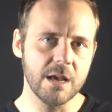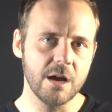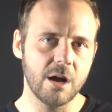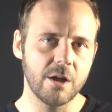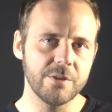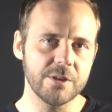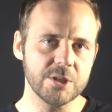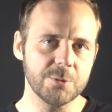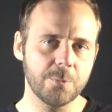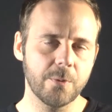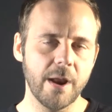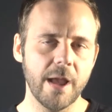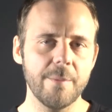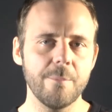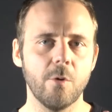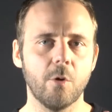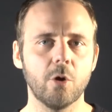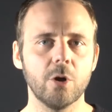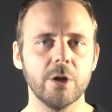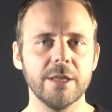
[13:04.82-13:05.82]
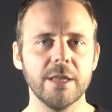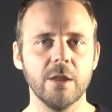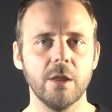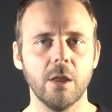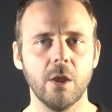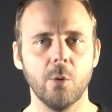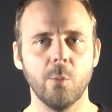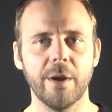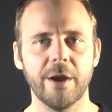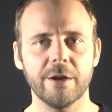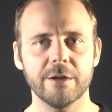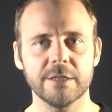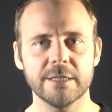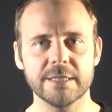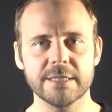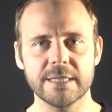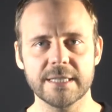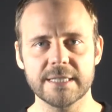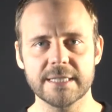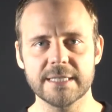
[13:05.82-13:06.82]
on this primordial
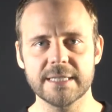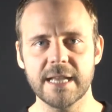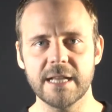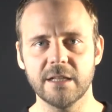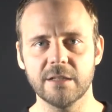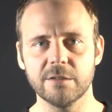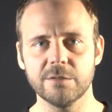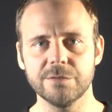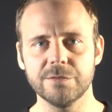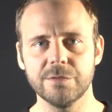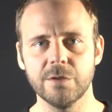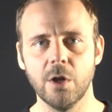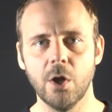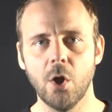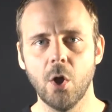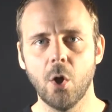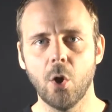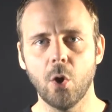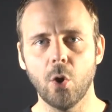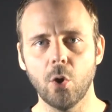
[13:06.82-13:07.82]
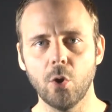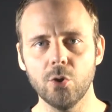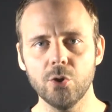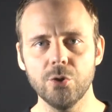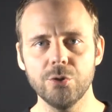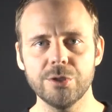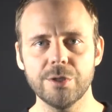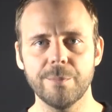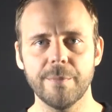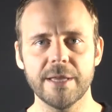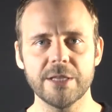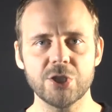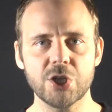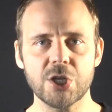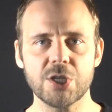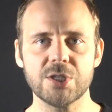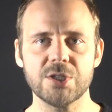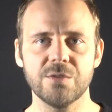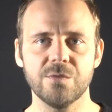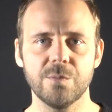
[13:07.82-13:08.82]
awareness itself, whole new
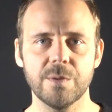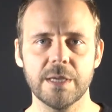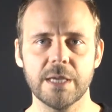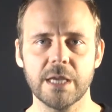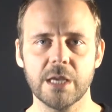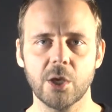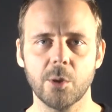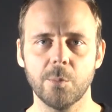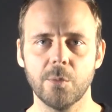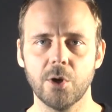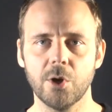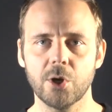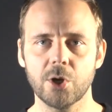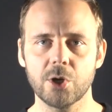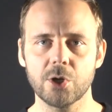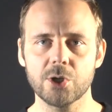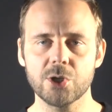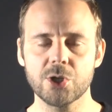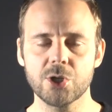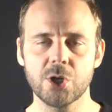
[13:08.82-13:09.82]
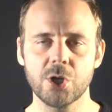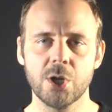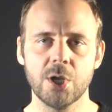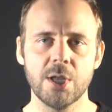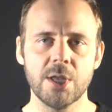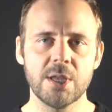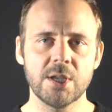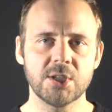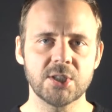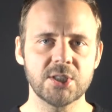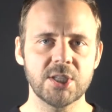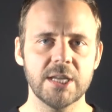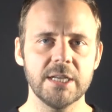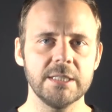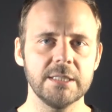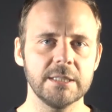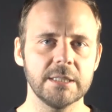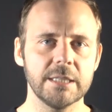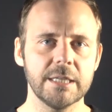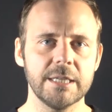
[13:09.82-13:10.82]
dimensions of being emerge.
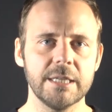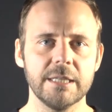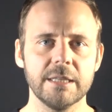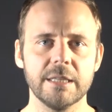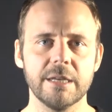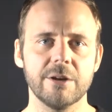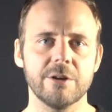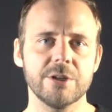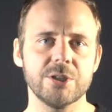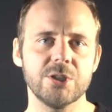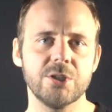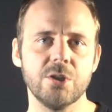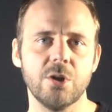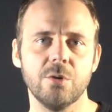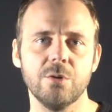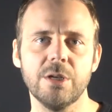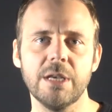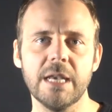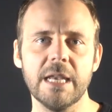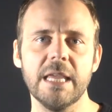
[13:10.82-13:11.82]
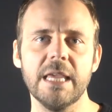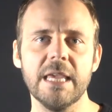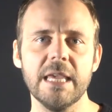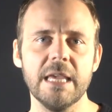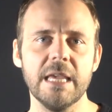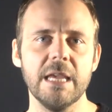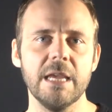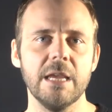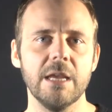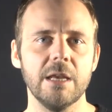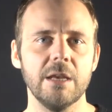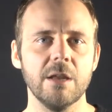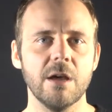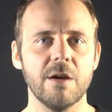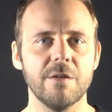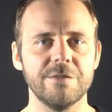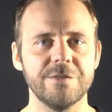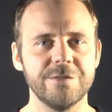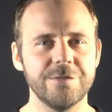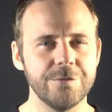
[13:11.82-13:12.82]
Suddenly, there is no need
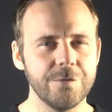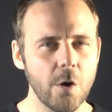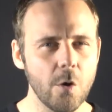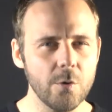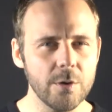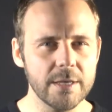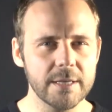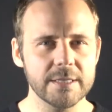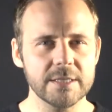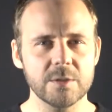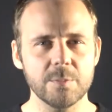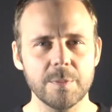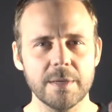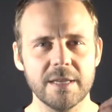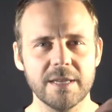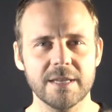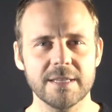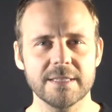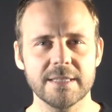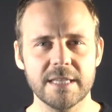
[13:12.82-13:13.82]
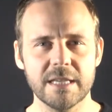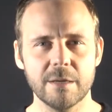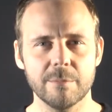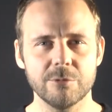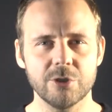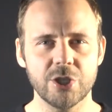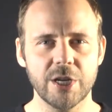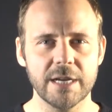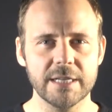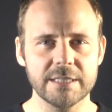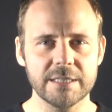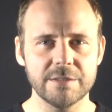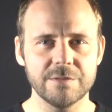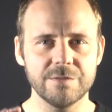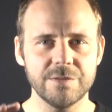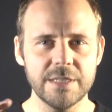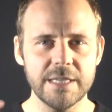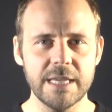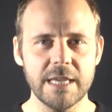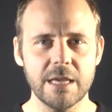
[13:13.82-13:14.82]
of focus because the
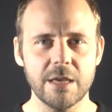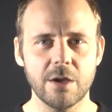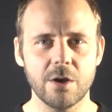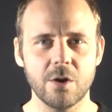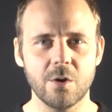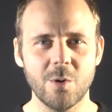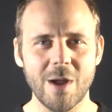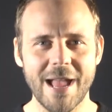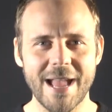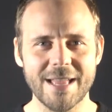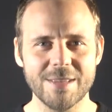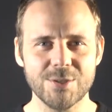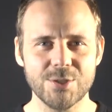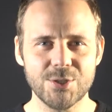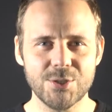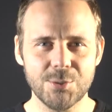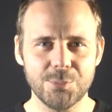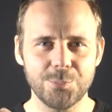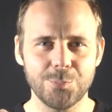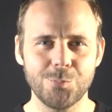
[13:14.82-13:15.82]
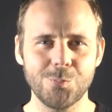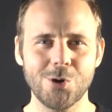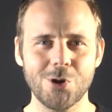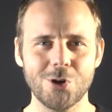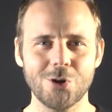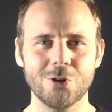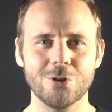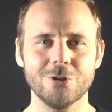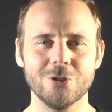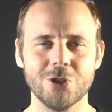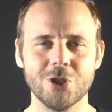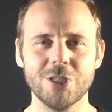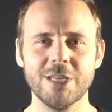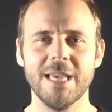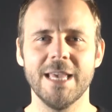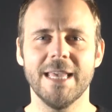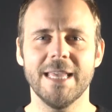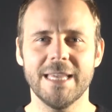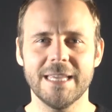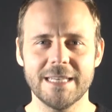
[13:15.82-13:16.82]
objective ego has submerged
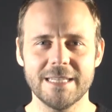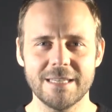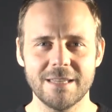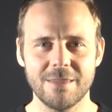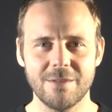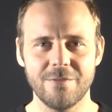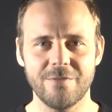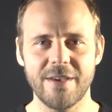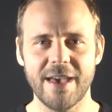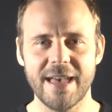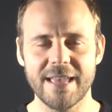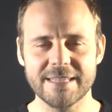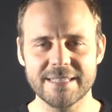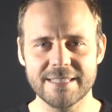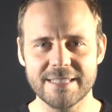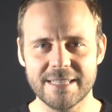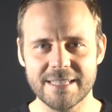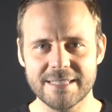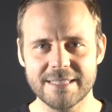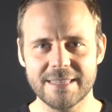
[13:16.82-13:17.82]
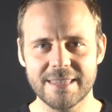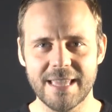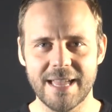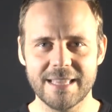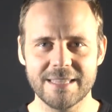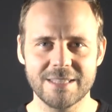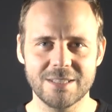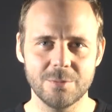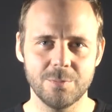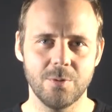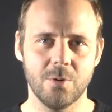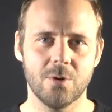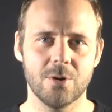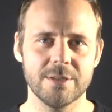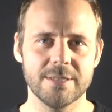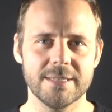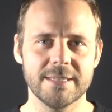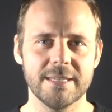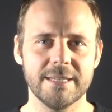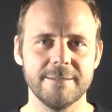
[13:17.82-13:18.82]
into the vastness that
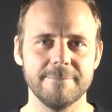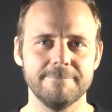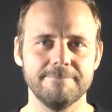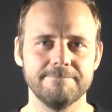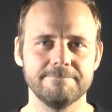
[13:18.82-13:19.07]
supports it.